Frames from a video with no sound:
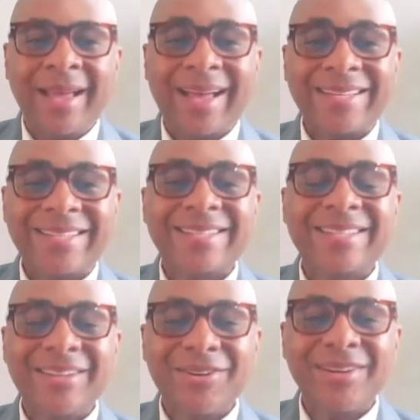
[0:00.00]
I
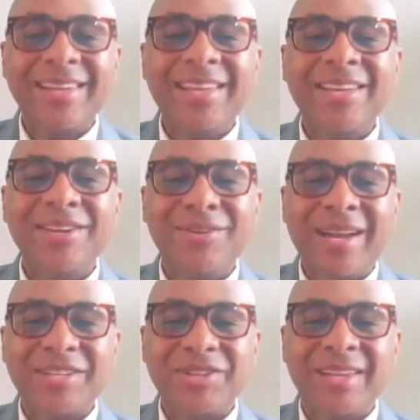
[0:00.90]
sincerely
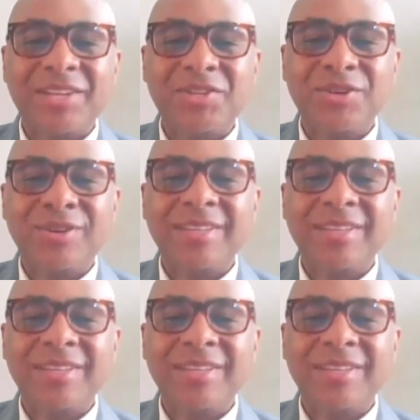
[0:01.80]
congratulate you